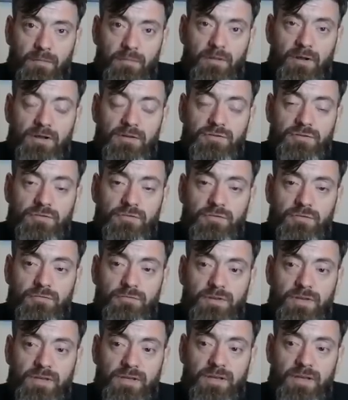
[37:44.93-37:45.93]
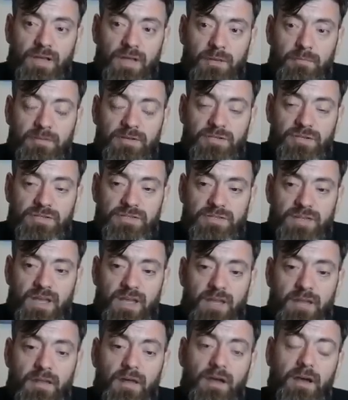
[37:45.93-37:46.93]
but I'll show you the images
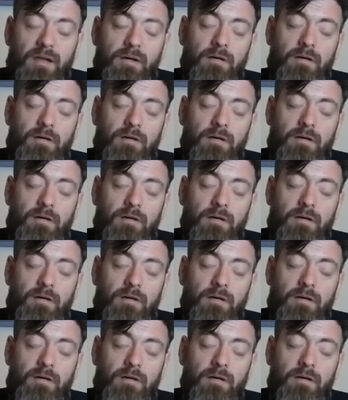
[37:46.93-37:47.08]
then